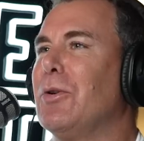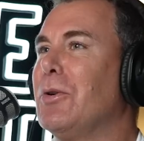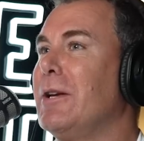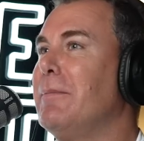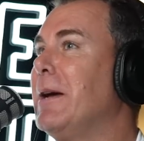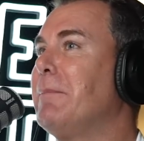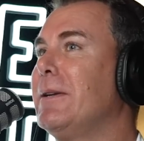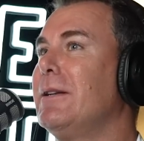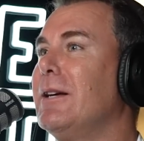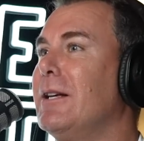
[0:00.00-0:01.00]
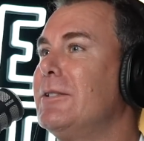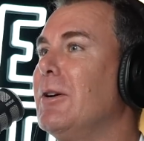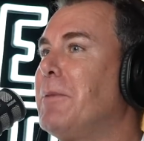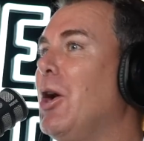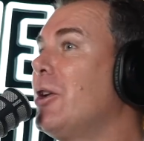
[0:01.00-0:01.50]
talking about. But
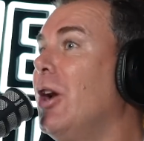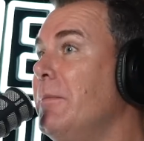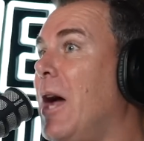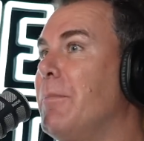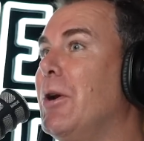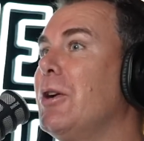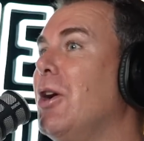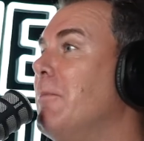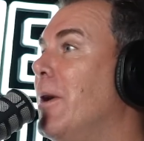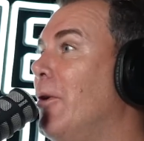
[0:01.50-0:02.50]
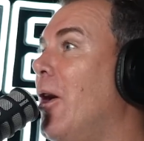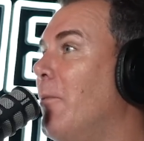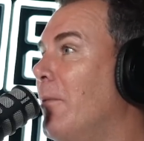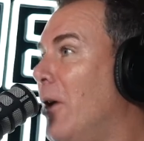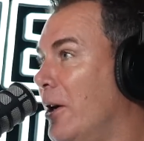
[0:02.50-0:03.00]
I got my
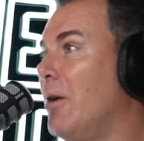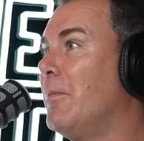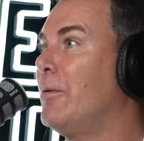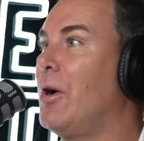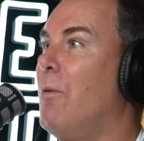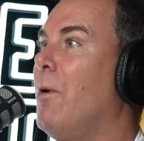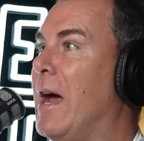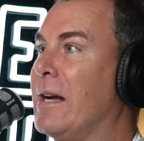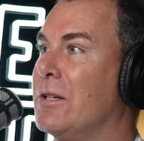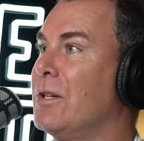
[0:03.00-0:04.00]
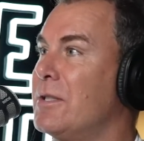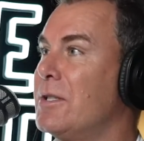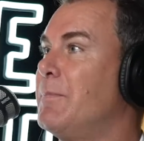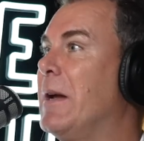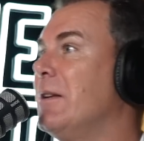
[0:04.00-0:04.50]
right whack. I got
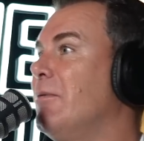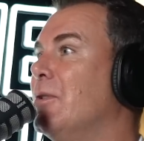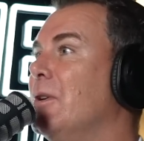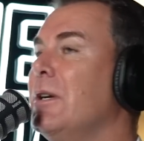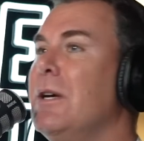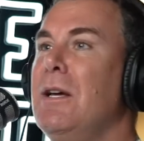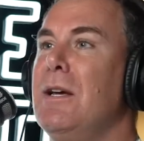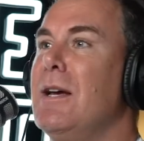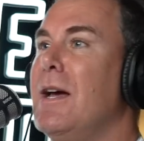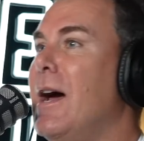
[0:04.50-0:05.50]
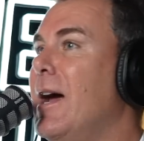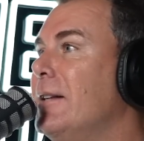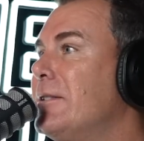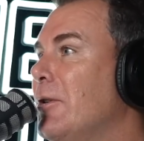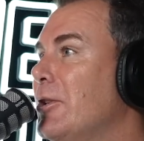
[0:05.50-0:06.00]
suspended for it,
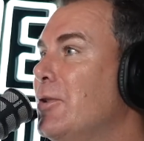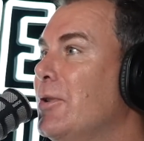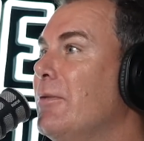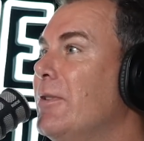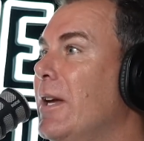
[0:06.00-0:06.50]
and so I should have. And